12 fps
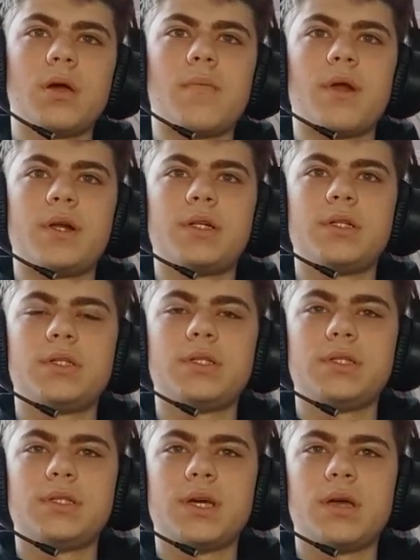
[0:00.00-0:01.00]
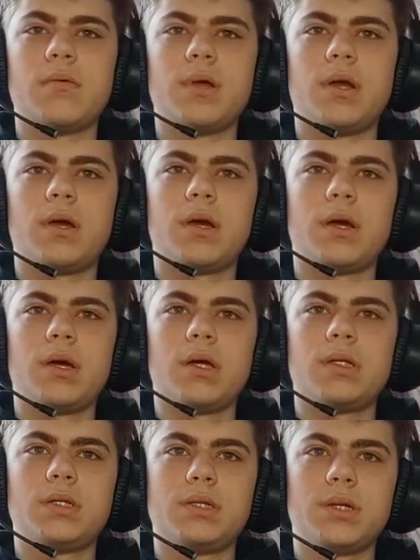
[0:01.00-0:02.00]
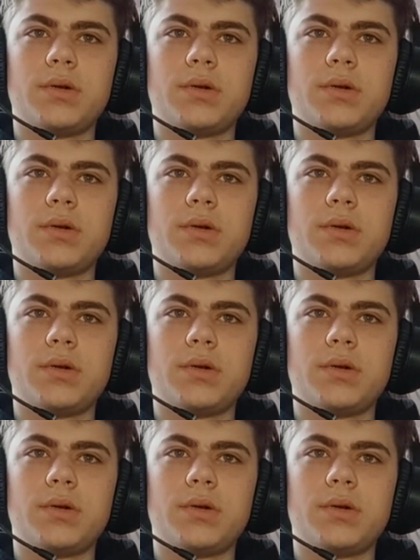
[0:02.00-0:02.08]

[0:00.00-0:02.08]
emergency saving and